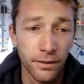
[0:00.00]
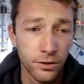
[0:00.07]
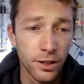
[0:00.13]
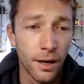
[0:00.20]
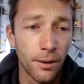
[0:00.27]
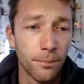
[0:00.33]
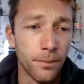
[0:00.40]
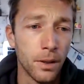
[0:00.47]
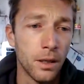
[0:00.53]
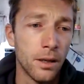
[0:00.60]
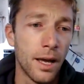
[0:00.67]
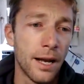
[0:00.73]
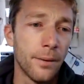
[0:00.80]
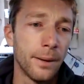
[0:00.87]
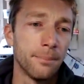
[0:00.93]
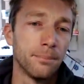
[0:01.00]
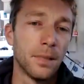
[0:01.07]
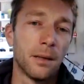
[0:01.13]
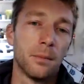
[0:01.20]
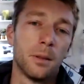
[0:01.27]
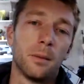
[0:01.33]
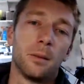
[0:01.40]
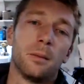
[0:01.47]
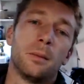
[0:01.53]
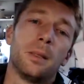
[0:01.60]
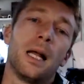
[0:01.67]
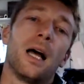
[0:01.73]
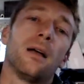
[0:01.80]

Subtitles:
So anyway, blah, blah, blah, blah.